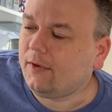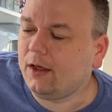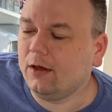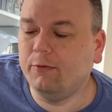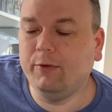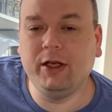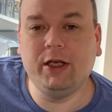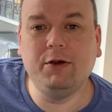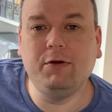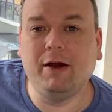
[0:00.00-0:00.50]

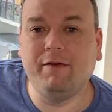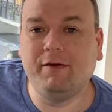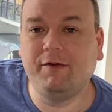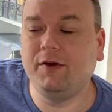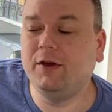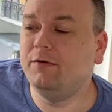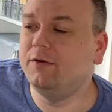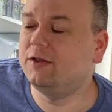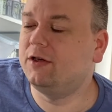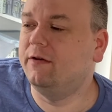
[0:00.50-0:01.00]
We do have a
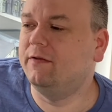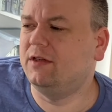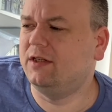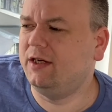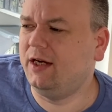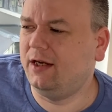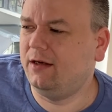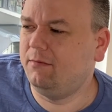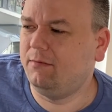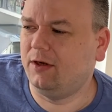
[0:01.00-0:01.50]
few services
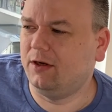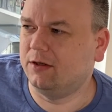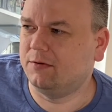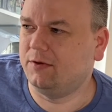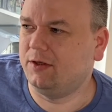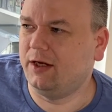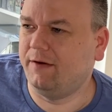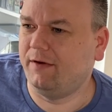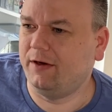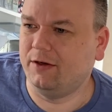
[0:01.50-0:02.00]
hidden because
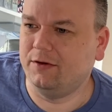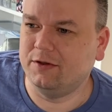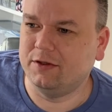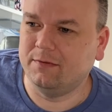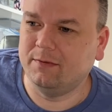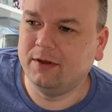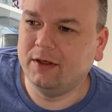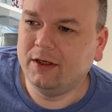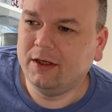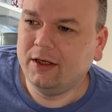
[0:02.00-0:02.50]
we never use
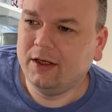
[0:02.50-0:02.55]
them.